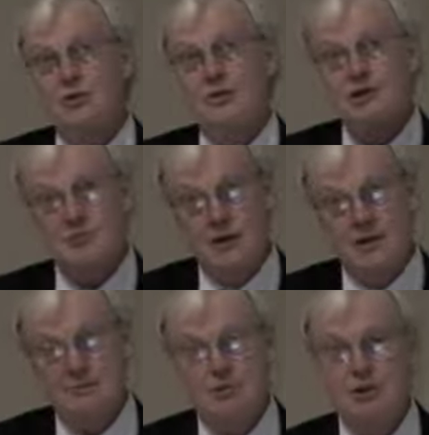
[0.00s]
and this
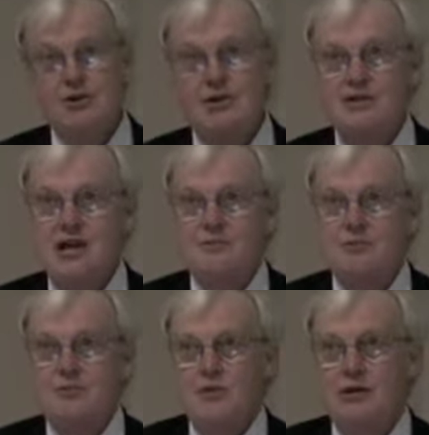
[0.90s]
week's a pretty good
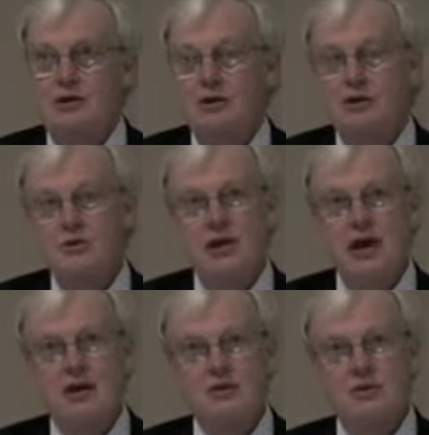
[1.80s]
example of what you
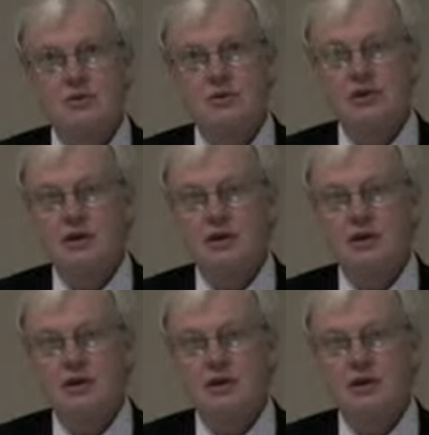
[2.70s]
can do.